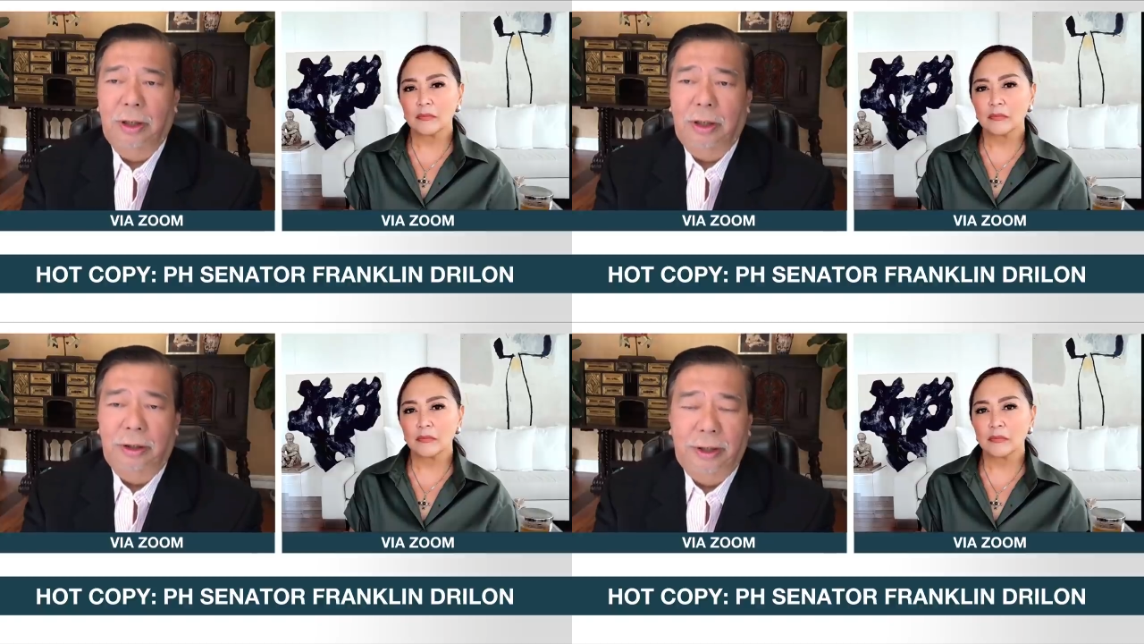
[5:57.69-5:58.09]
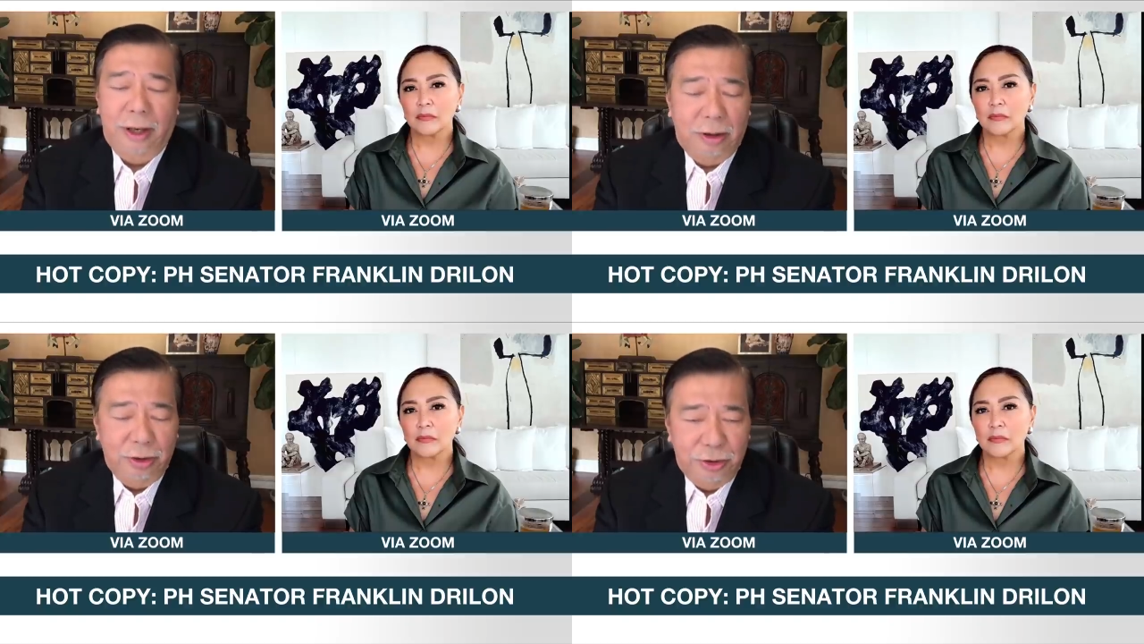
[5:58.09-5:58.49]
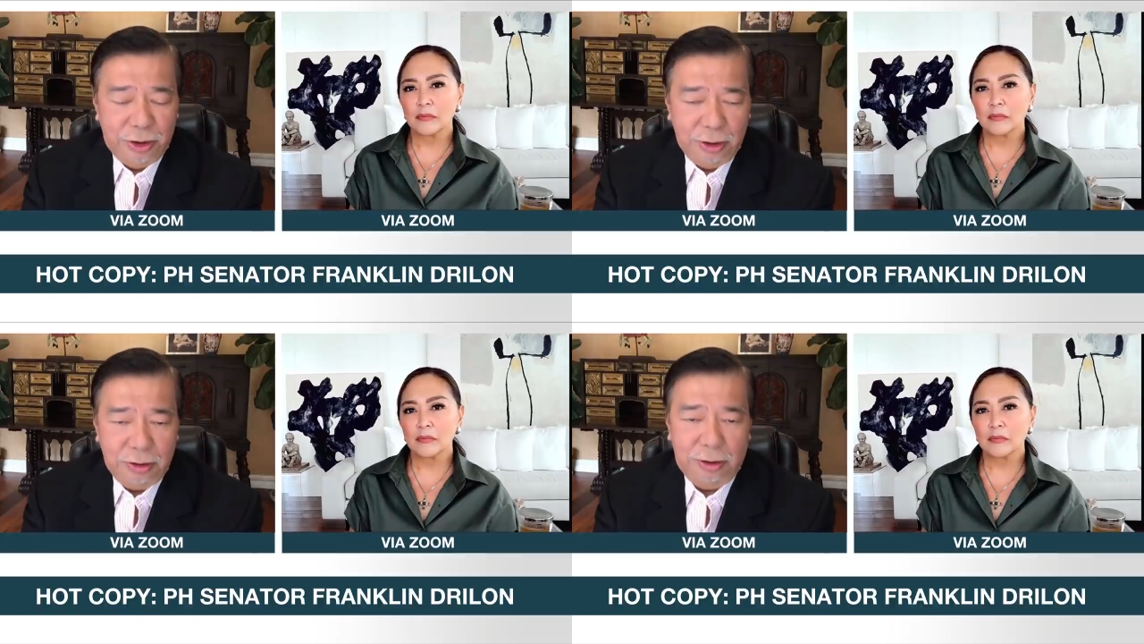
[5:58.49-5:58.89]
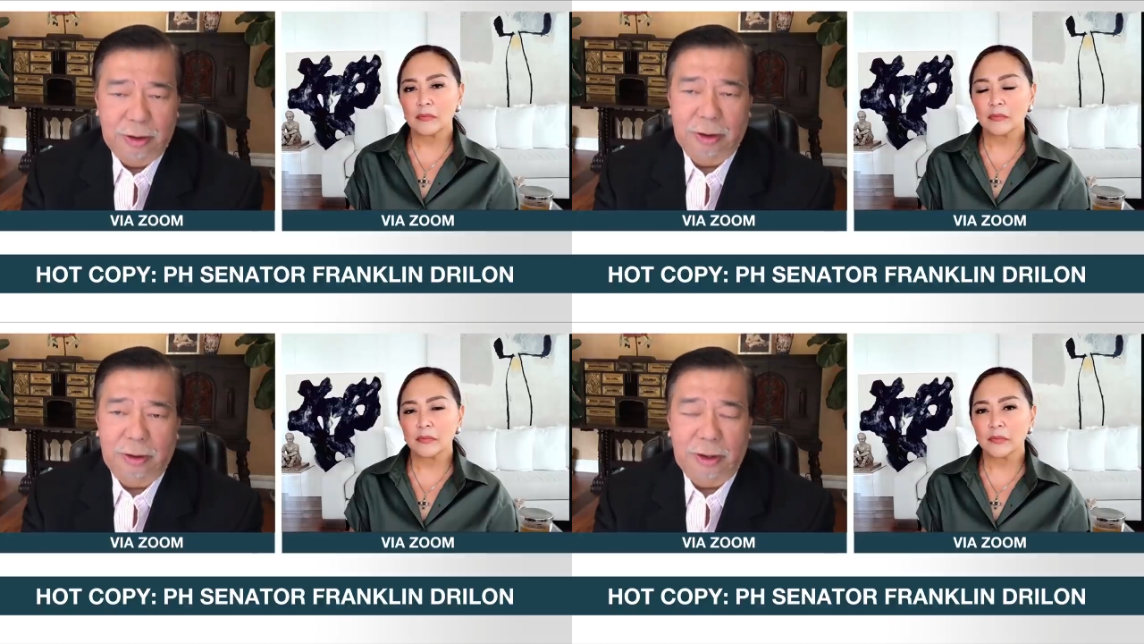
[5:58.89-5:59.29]
Speaker 1: negligent uh,
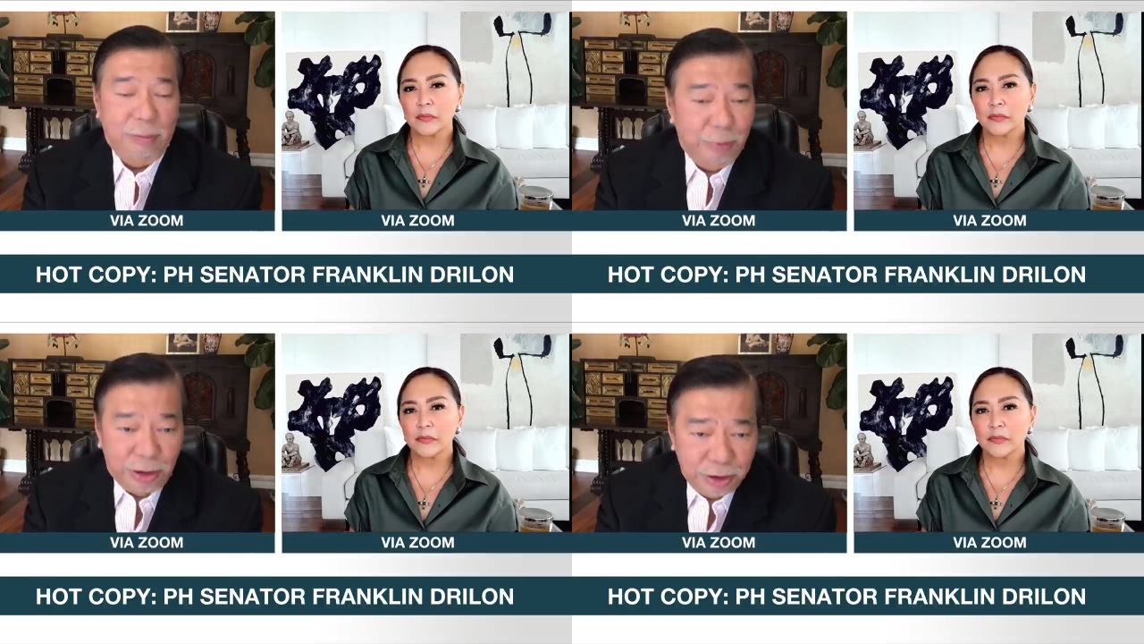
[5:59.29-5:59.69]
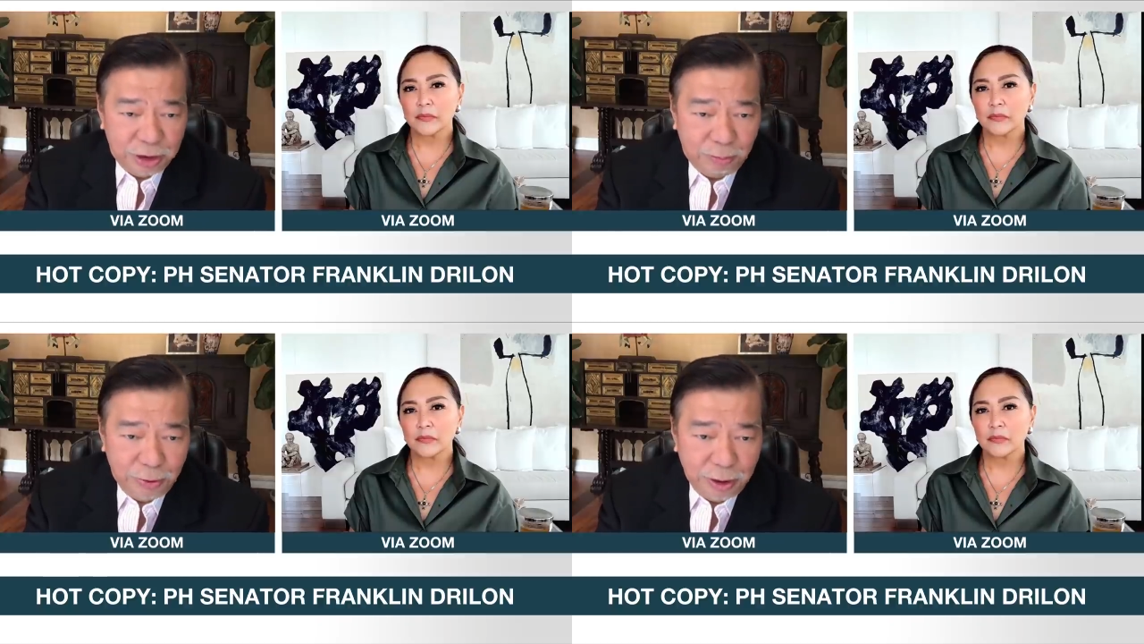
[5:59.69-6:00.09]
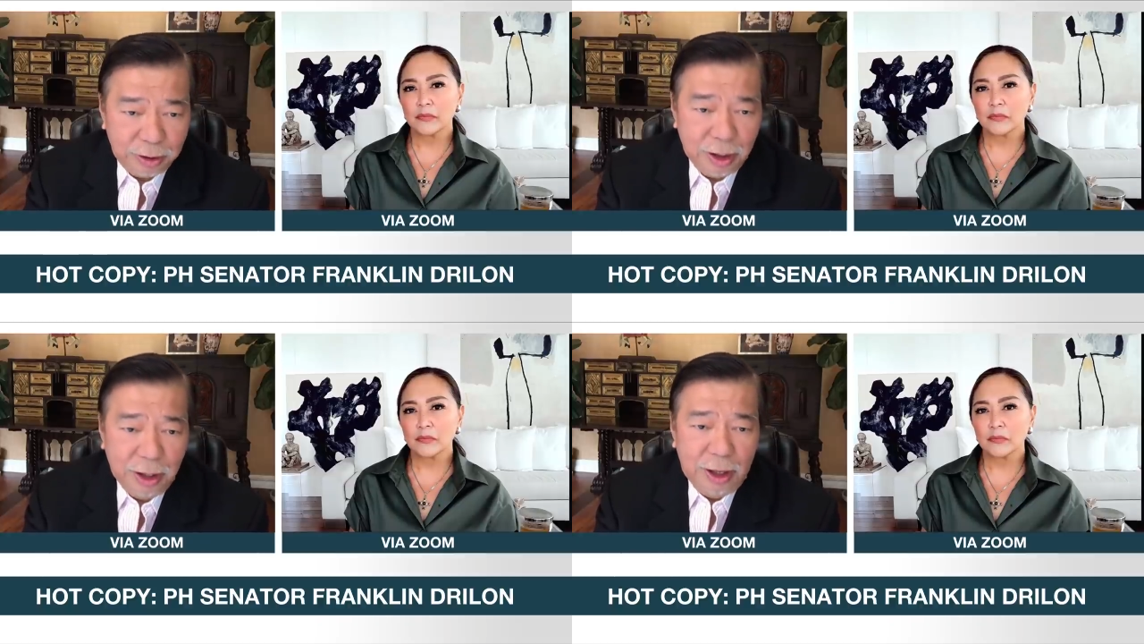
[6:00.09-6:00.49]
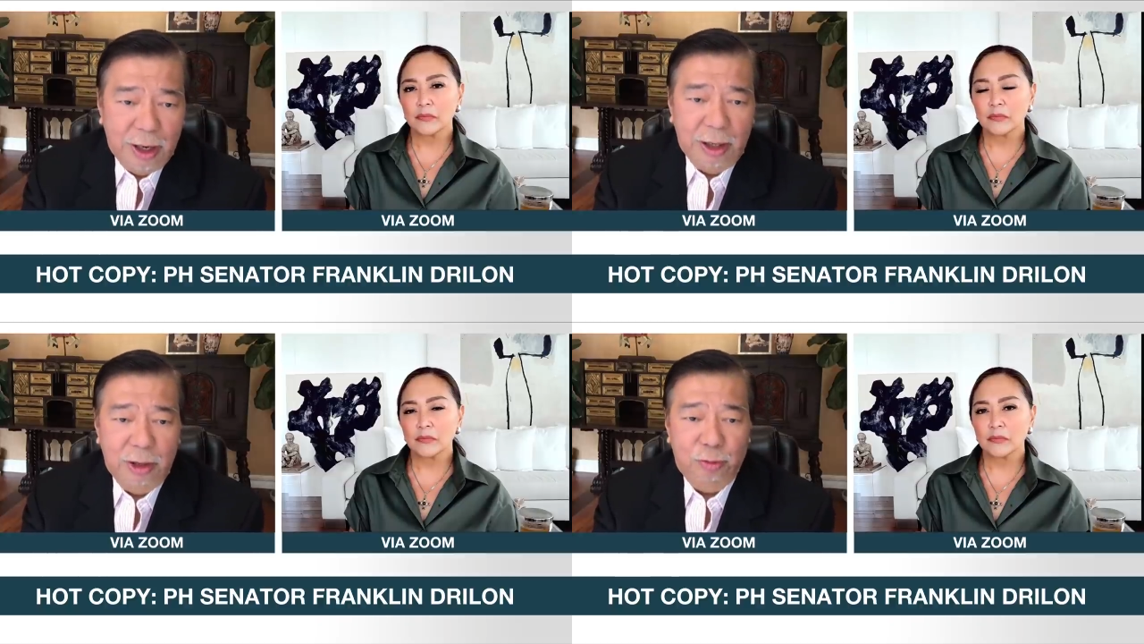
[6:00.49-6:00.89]
can be disciplined
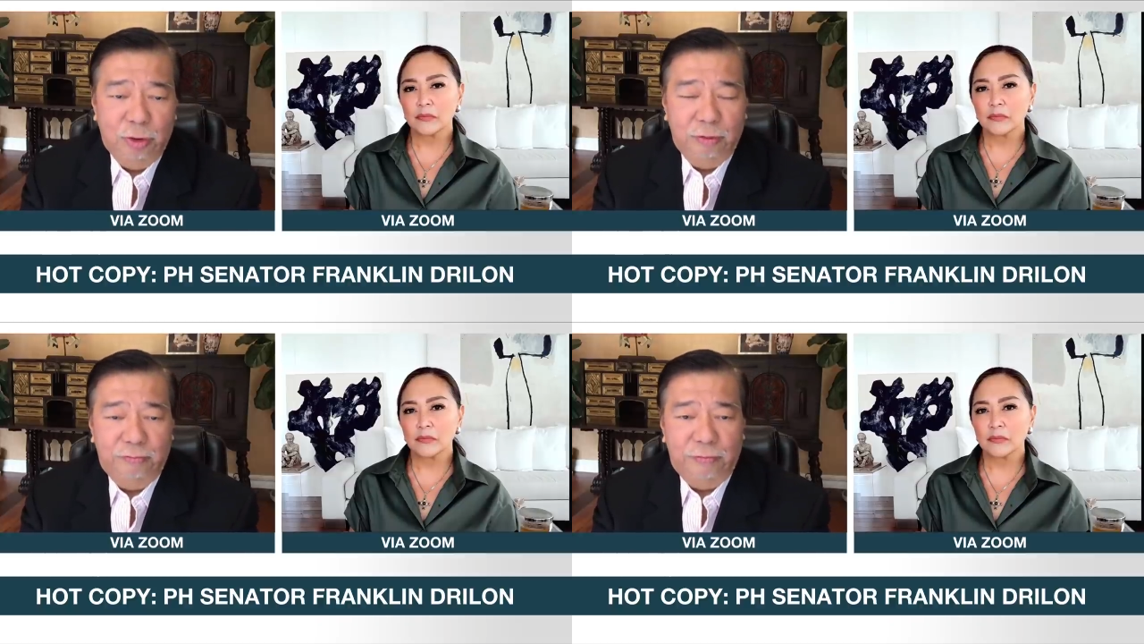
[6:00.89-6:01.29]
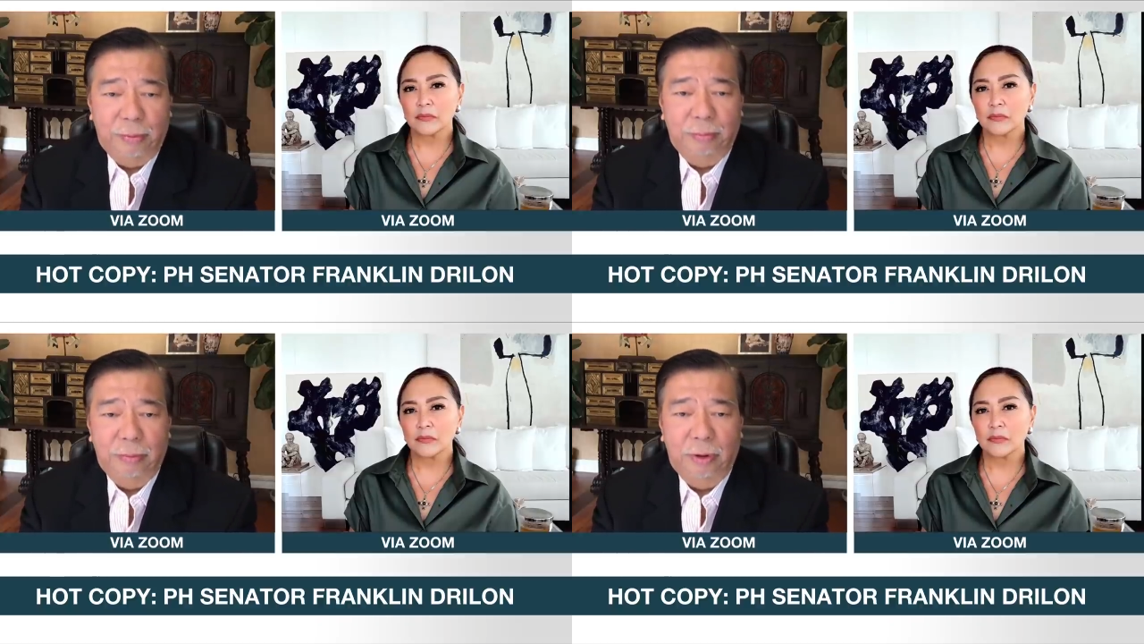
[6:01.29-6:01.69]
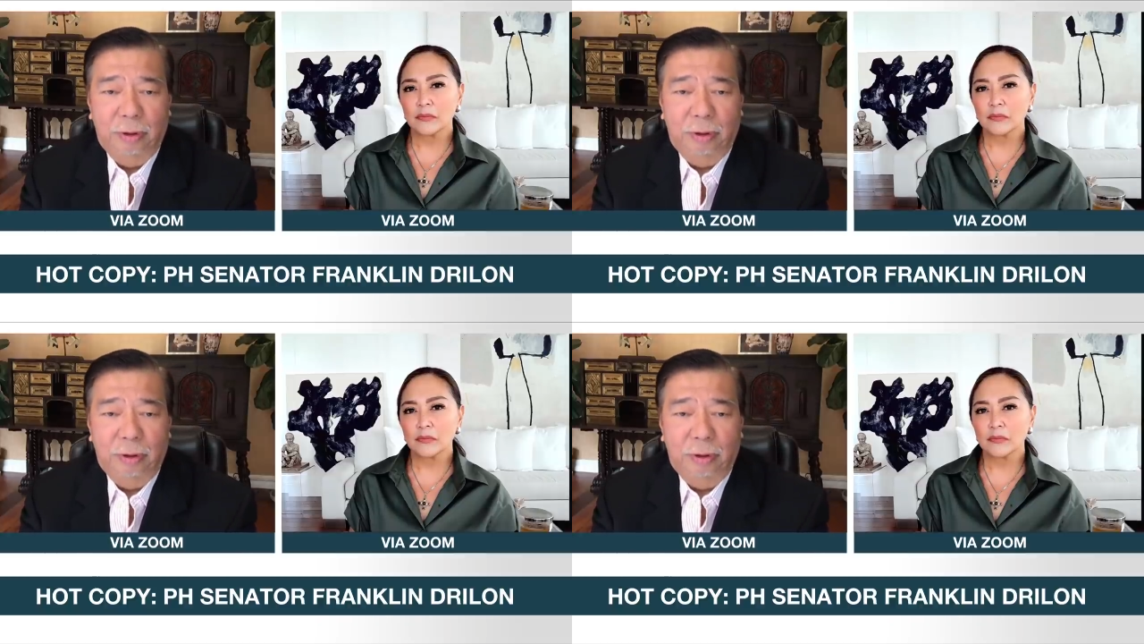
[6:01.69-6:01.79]
anywhere from uh,